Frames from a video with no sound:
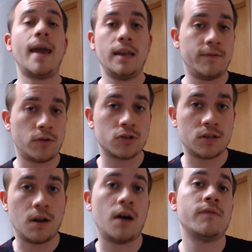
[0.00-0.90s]
any
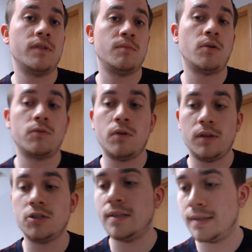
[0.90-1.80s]
version of the Motorola G6.